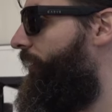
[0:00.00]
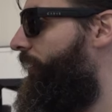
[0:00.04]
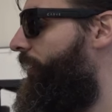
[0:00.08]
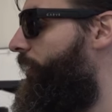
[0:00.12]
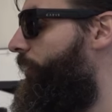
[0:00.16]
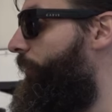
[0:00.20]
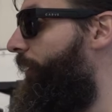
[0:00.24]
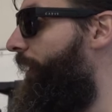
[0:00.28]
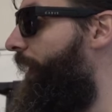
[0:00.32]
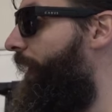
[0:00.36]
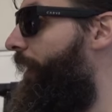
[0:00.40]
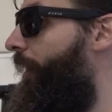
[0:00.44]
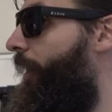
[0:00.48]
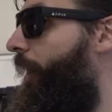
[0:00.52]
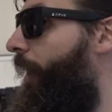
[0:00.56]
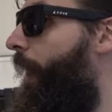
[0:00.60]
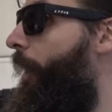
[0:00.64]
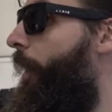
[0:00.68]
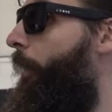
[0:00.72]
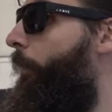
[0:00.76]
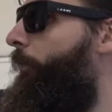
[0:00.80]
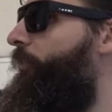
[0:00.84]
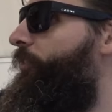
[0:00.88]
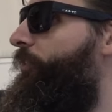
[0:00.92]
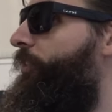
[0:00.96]
Okay,
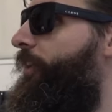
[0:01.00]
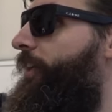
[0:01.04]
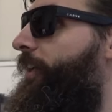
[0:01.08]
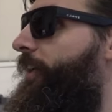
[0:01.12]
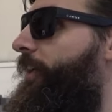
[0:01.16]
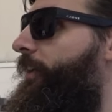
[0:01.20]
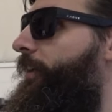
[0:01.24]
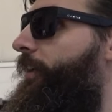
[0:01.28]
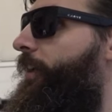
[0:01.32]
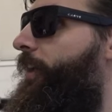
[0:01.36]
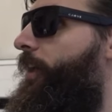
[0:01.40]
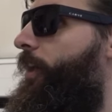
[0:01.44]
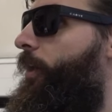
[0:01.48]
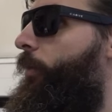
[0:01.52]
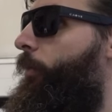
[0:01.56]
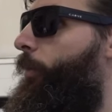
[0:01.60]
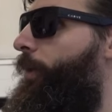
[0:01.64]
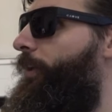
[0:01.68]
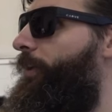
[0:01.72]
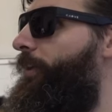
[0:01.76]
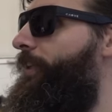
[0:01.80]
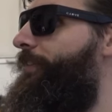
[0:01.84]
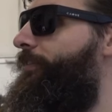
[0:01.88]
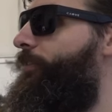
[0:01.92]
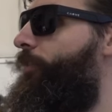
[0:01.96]
I, I was thinking when
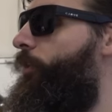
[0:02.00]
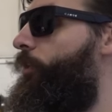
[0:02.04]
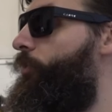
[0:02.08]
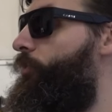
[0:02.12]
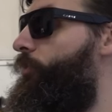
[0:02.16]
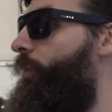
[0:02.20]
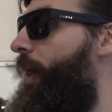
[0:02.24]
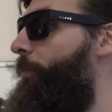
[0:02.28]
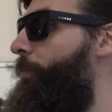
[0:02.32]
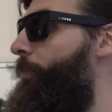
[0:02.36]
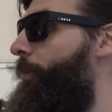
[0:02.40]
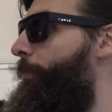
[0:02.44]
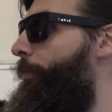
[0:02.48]
it leaves our shop,